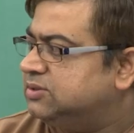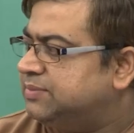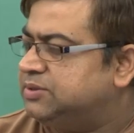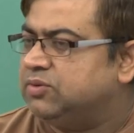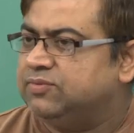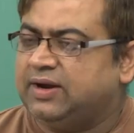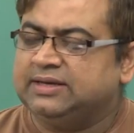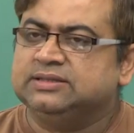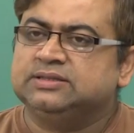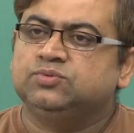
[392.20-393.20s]
or subsequent
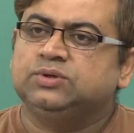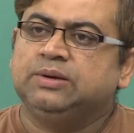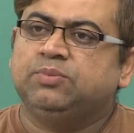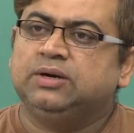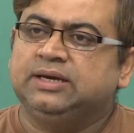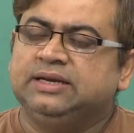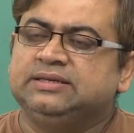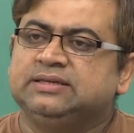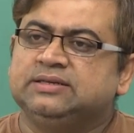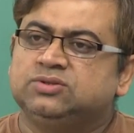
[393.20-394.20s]
fractures would keep on
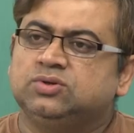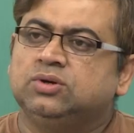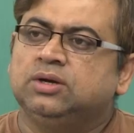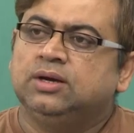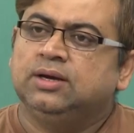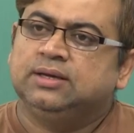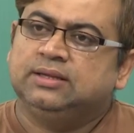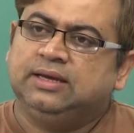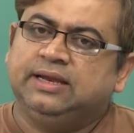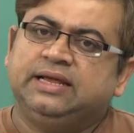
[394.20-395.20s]
decreasing and so
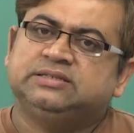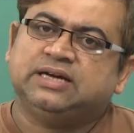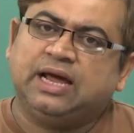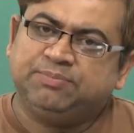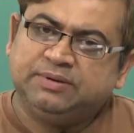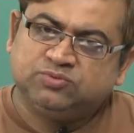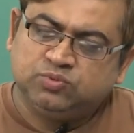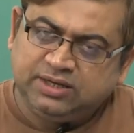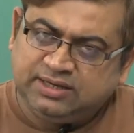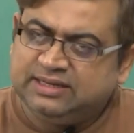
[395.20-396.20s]
the grain sharpness
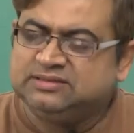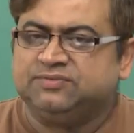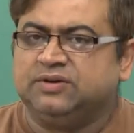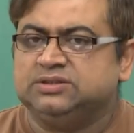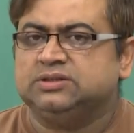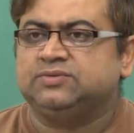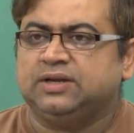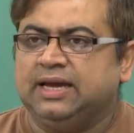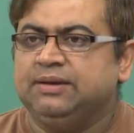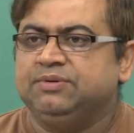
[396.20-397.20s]
would decrease as a function of
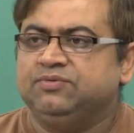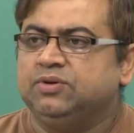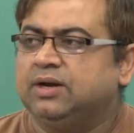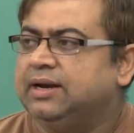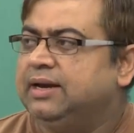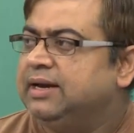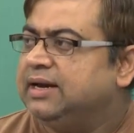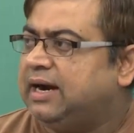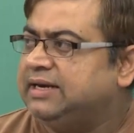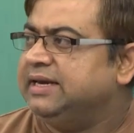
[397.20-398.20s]
time if you are
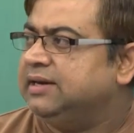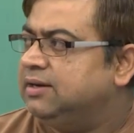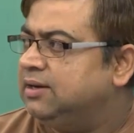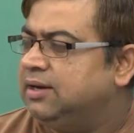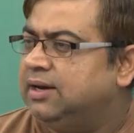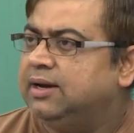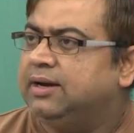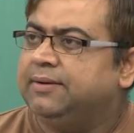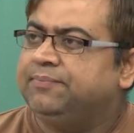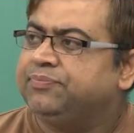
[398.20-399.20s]
cutting
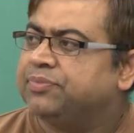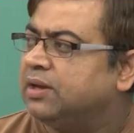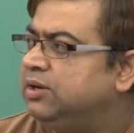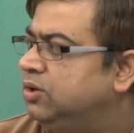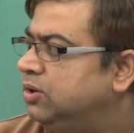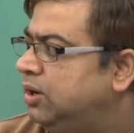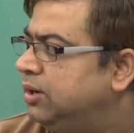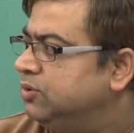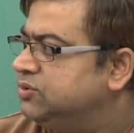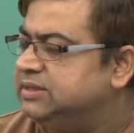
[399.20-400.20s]
um, you know
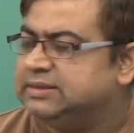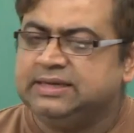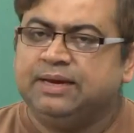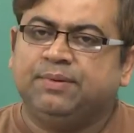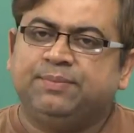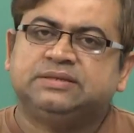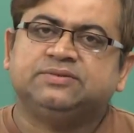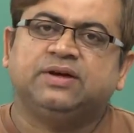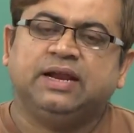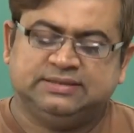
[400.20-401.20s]
using the same
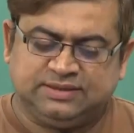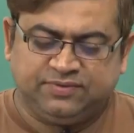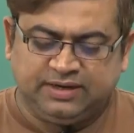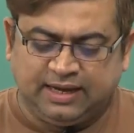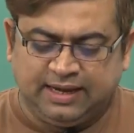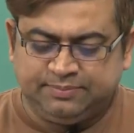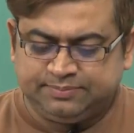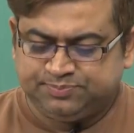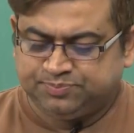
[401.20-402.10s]
abrasive grains every time